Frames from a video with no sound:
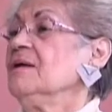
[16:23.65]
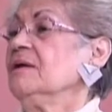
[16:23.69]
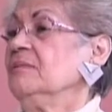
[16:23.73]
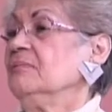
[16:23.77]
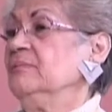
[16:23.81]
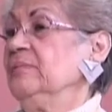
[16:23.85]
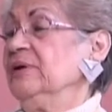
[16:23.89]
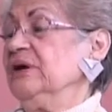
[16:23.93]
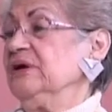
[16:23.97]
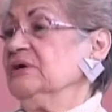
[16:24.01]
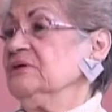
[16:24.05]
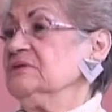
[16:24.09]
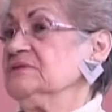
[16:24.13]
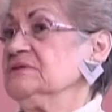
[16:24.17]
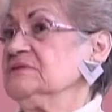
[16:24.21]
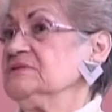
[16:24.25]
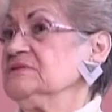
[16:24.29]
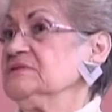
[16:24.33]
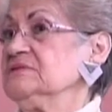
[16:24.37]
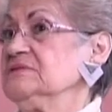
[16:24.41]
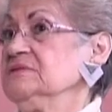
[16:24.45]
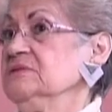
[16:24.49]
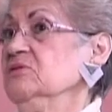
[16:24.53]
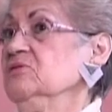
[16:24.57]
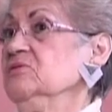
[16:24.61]
Because
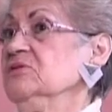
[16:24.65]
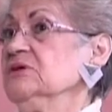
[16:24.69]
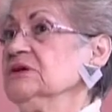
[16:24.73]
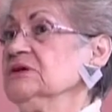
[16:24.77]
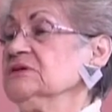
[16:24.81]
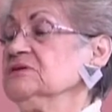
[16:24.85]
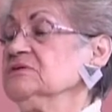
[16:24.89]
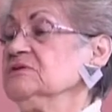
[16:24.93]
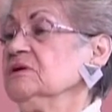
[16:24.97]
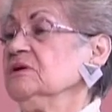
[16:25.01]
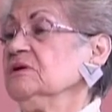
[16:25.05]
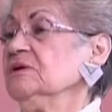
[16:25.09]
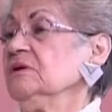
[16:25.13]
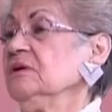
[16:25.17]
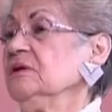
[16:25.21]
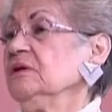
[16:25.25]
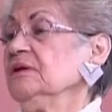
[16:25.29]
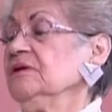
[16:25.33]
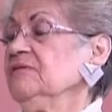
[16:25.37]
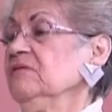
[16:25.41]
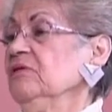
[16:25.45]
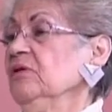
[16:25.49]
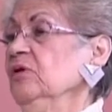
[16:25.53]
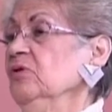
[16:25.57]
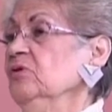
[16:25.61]
as long as you're going to
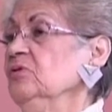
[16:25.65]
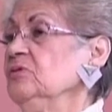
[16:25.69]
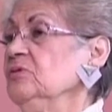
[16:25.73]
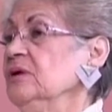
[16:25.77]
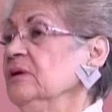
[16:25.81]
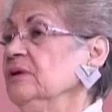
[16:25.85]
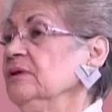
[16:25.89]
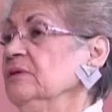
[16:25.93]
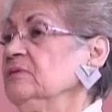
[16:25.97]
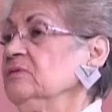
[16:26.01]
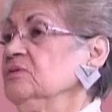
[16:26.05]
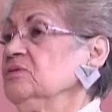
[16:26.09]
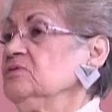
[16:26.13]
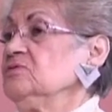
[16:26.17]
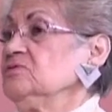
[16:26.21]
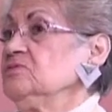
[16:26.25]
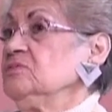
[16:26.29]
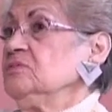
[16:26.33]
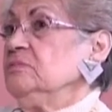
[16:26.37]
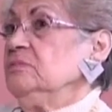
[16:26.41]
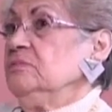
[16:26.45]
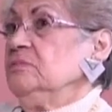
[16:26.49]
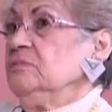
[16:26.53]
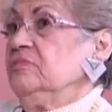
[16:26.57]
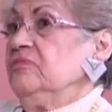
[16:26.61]
live longer, you
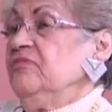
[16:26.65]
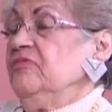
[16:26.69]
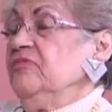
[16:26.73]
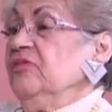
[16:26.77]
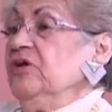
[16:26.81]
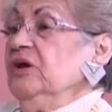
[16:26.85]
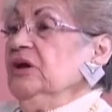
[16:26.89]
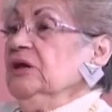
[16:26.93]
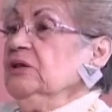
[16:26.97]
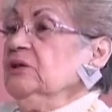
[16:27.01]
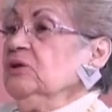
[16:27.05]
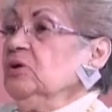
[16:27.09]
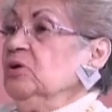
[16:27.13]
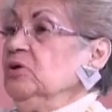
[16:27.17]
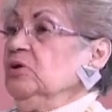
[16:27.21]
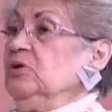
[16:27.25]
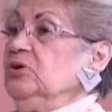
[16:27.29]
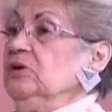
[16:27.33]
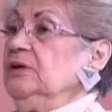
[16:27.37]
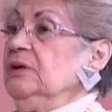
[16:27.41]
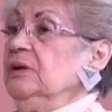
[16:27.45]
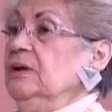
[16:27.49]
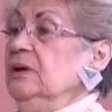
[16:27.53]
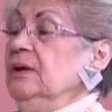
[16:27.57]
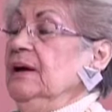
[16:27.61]
should feel
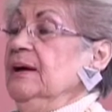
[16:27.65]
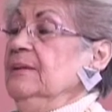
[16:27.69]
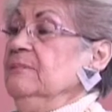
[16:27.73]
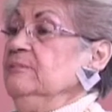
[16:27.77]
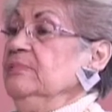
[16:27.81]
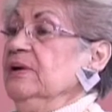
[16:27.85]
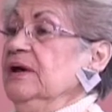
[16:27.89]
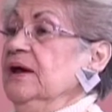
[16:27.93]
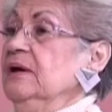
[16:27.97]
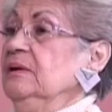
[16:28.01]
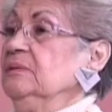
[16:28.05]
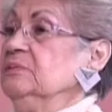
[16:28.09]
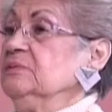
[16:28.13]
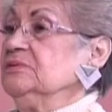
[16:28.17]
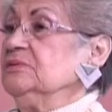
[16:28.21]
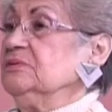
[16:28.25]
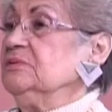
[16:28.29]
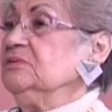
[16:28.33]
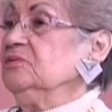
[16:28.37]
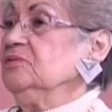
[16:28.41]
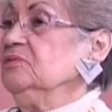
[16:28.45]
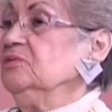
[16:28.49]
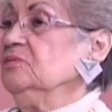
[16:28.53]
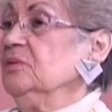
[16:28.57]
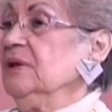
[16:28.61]
good and be able
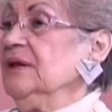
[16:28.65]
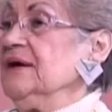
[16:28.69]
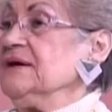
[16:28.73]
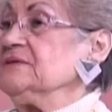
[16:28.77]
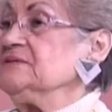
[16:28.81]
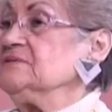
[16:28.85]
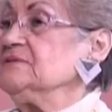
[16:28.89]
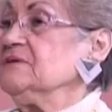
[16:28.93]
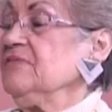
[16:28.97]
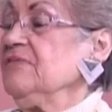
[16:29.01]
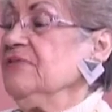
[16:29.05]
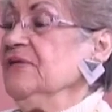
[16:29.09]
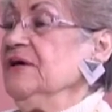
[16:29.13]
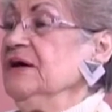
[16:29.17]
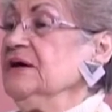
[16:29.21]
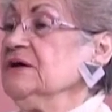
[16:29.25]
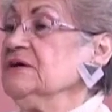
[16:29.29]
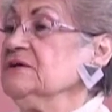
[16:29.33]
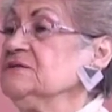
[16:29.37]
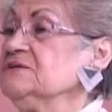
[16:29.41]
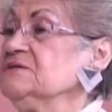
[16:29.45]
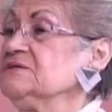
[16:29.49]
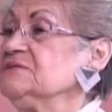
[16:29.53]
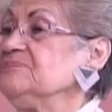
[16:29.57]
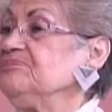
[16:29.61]
to do lots of
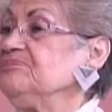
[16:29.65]
things.